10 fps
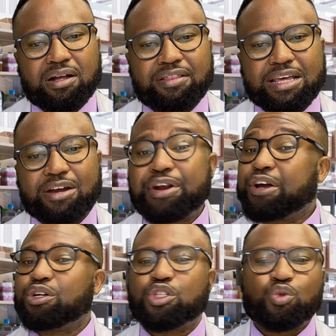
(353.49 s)
their
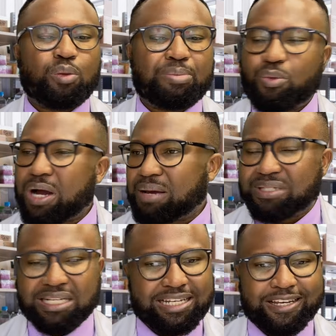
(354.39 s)
records will be
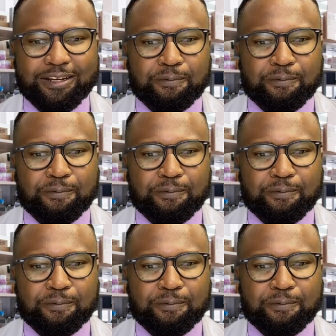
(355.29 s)
wiped clean.